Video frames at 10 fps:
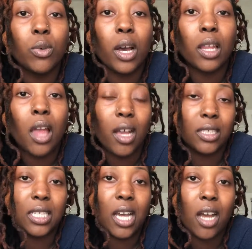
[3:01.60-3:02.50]
a Loc
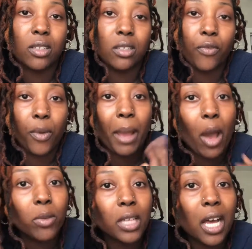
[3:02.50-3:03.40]
Detox for my
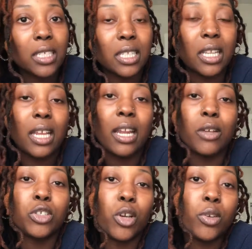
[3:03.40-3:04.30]
own locks, and then I'll
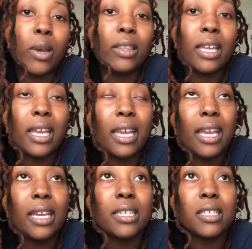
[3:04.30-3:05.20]
show you at the
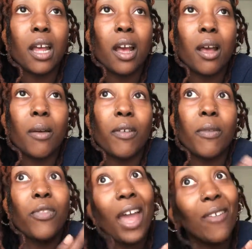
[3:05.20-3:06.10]
end
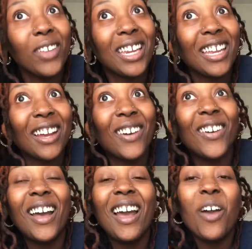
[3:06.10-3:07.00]
of that video
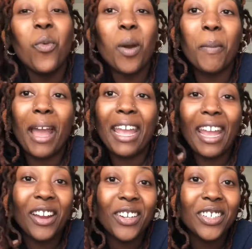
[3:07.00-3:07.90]
what my
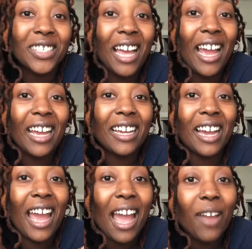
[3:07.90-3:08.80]
hair looked like
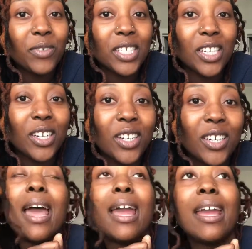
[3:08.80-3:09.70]
after
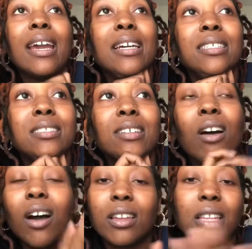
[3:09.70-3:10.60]
and
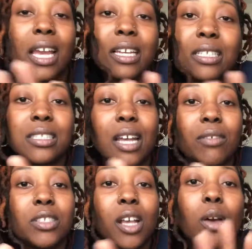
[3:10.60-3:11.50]
all of that good stuff.
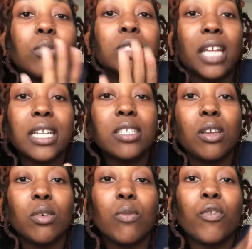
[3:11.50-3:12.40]
So stay
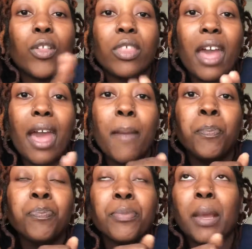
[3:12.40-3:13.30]
tuned for that.
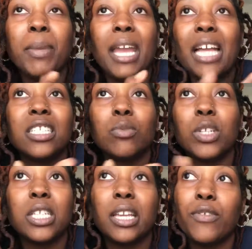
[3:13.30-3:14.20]
But yeah, I just wanted
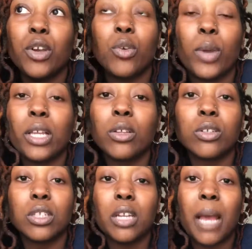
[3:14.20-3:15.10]
to give you a quick little
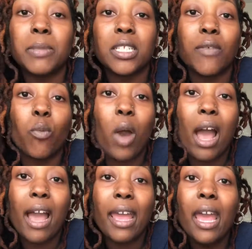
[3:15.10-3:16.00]
synopsis of
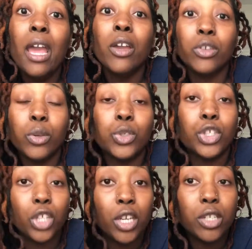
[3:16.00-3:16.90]
why you
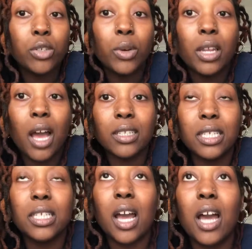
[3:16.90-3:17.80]
should do a Loc
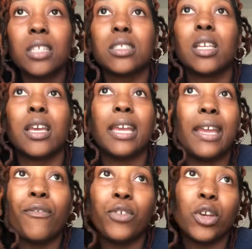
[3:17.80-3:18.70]
Detox
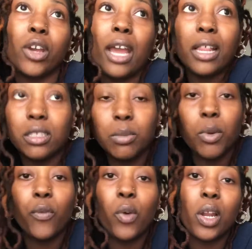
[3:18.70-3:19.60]
if you're
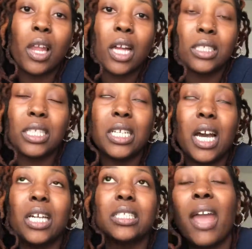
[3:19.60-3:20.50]
eligible for a Loc
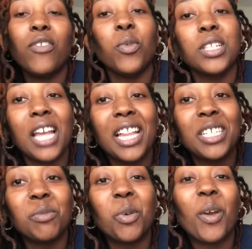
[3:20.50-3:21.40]
Detox. Everyone's
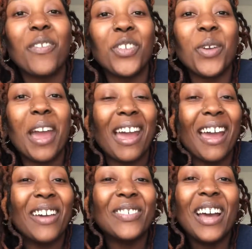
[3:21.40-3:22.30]
eligible if you have